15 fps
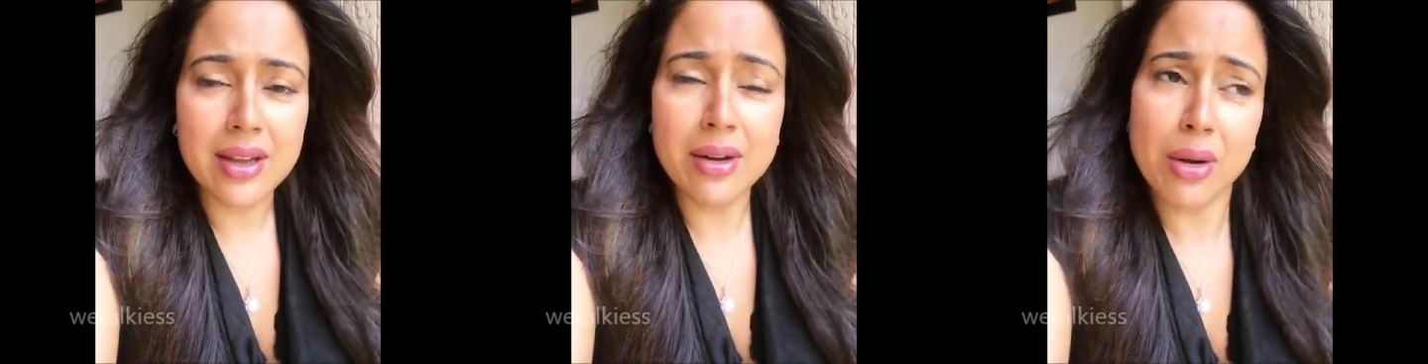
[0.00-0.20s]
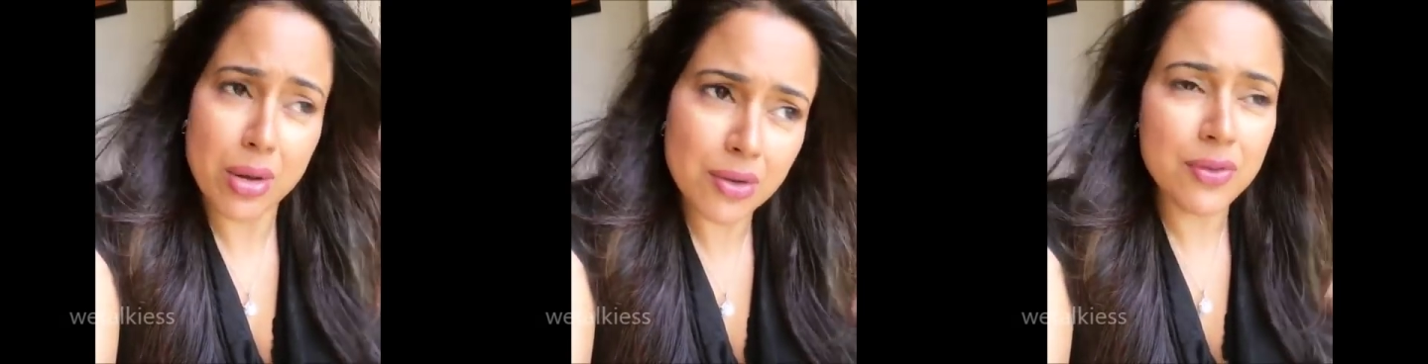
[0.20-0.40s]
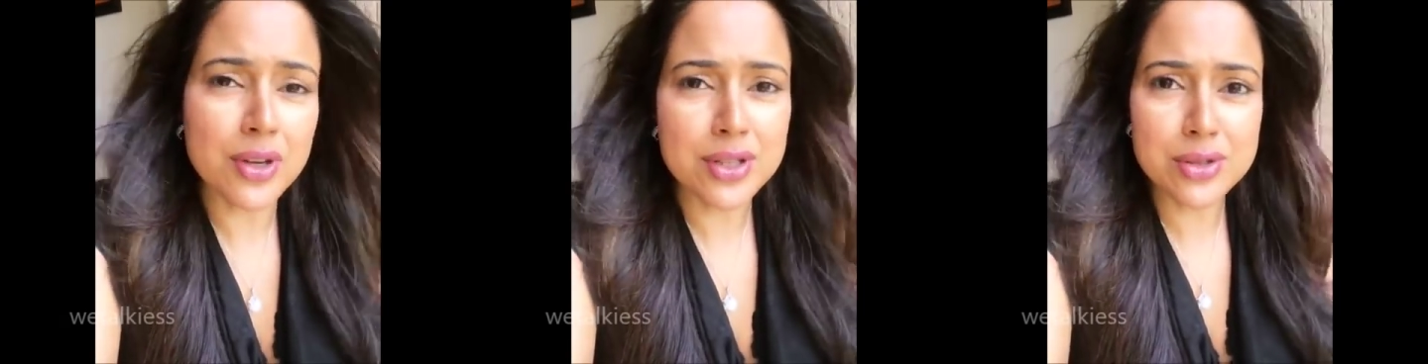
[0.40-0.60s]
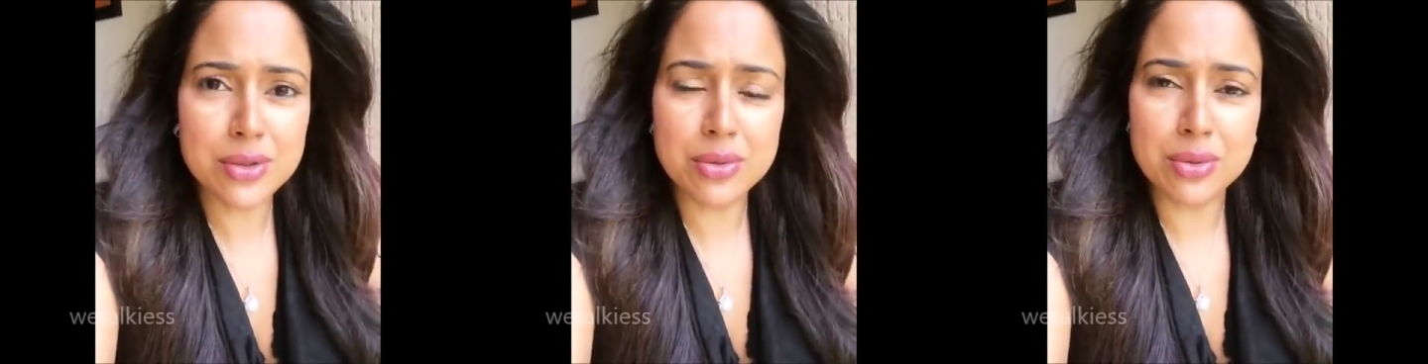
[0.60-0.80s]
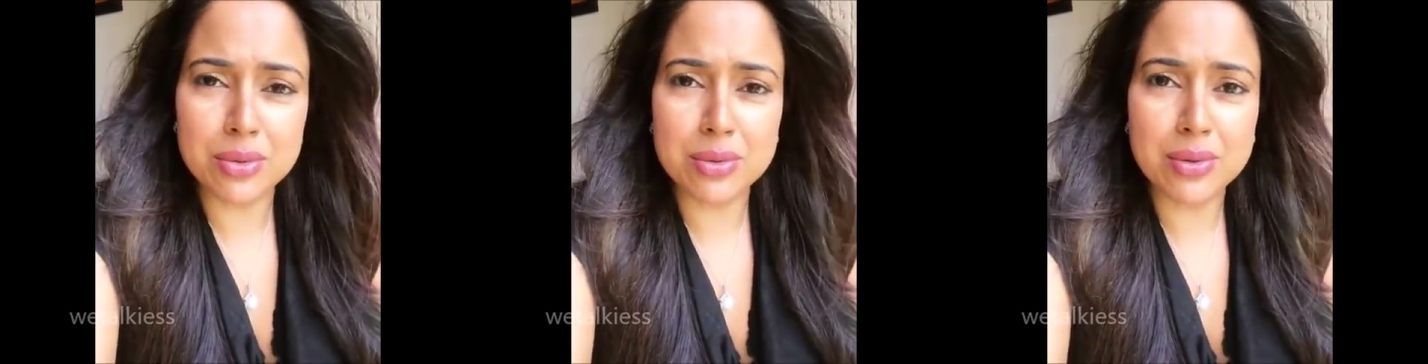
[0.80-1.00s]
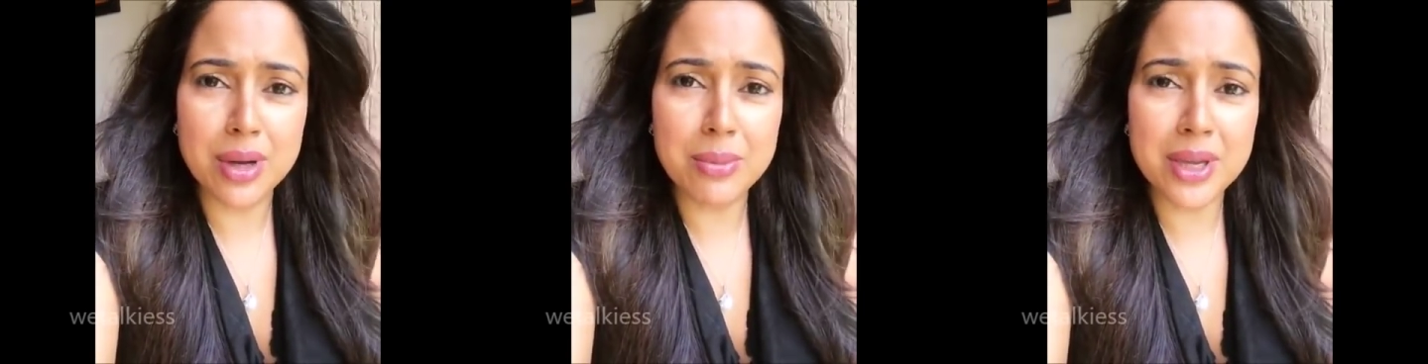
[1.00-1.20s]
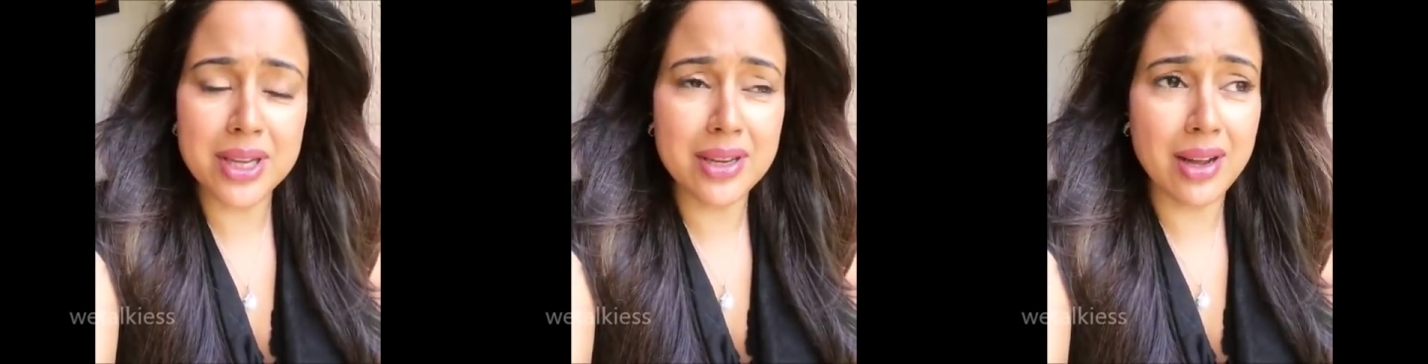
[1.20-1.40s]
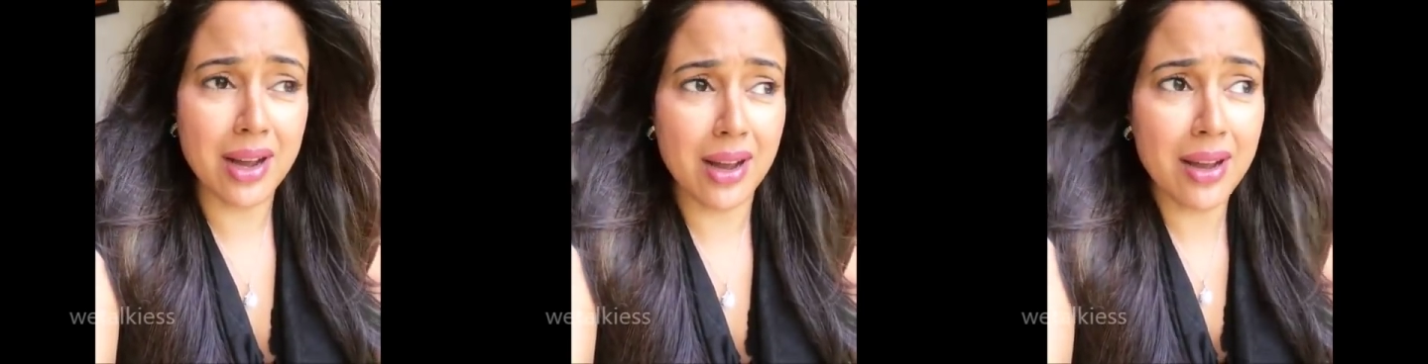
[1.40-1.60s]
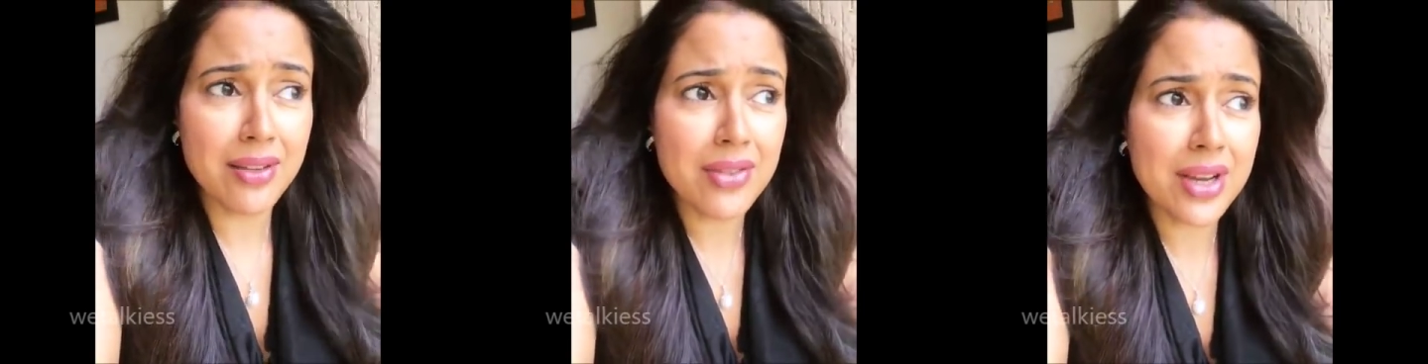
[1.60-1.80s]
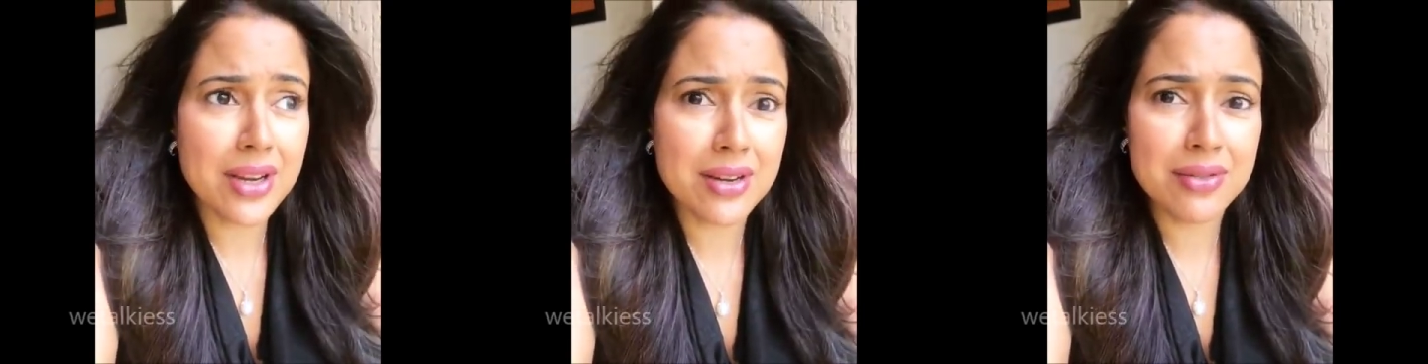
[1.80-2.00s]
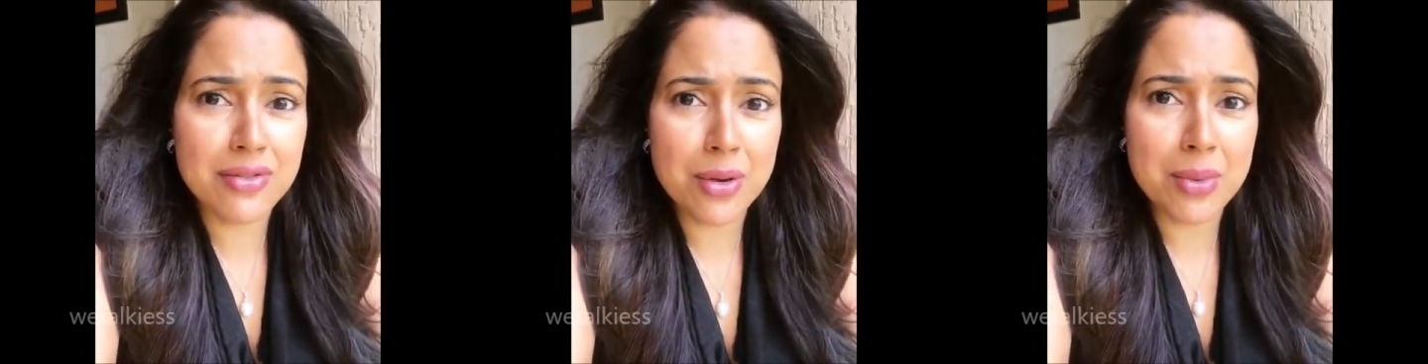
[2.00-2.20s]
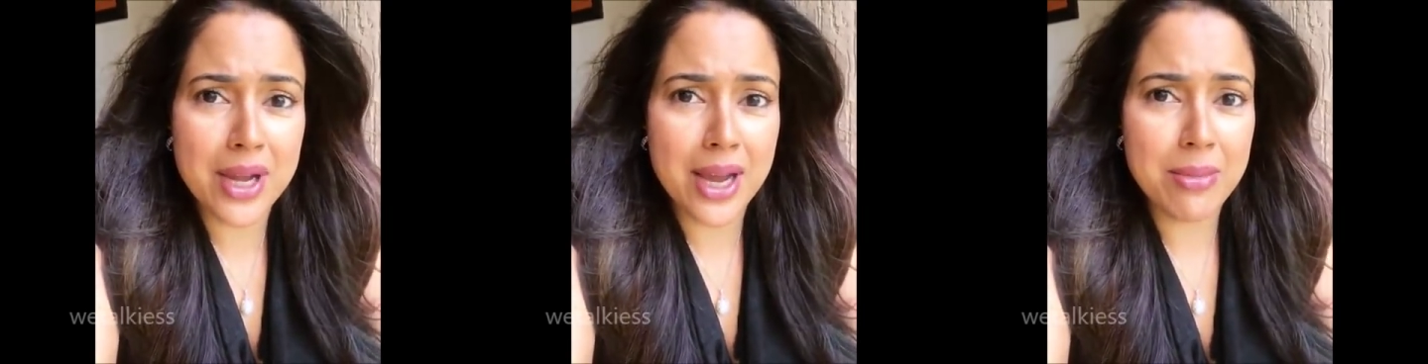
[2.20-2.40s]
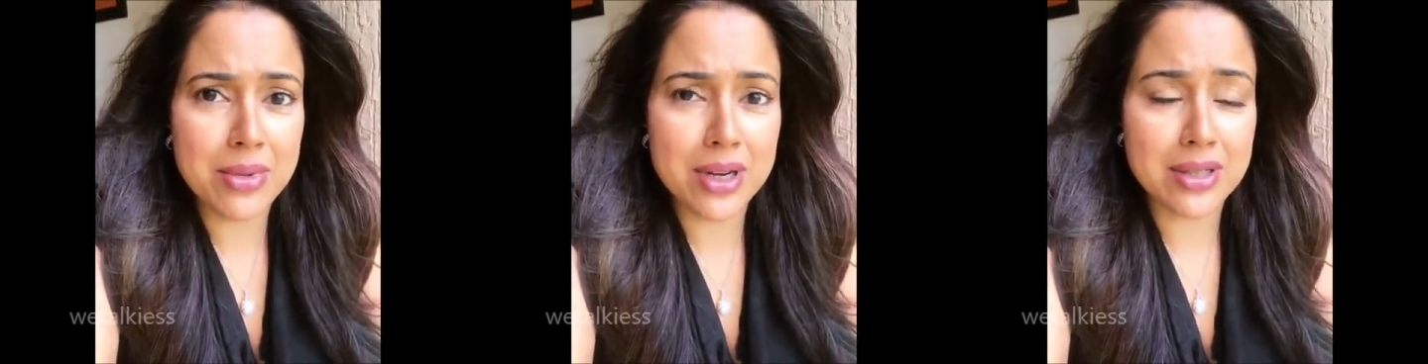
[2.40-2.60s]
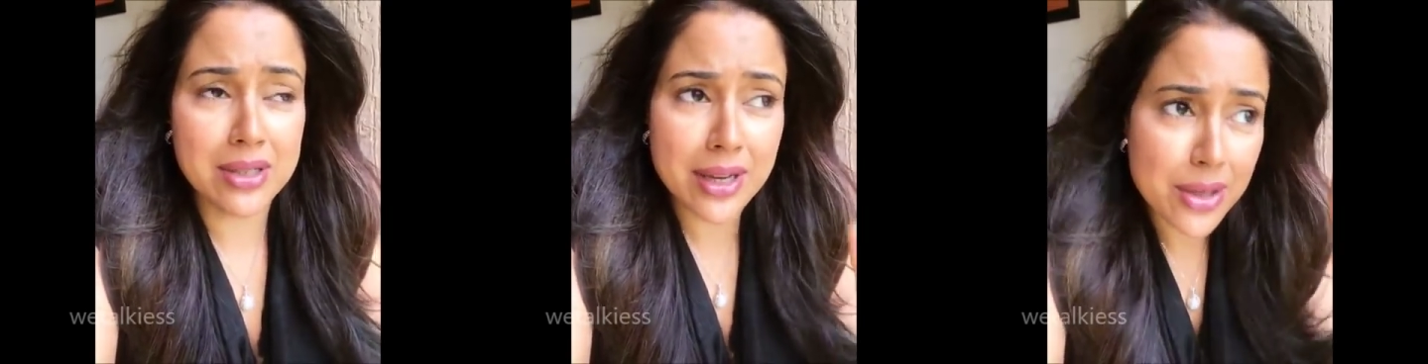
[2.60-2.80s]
And all of us do. I mean, I've hid from cameras,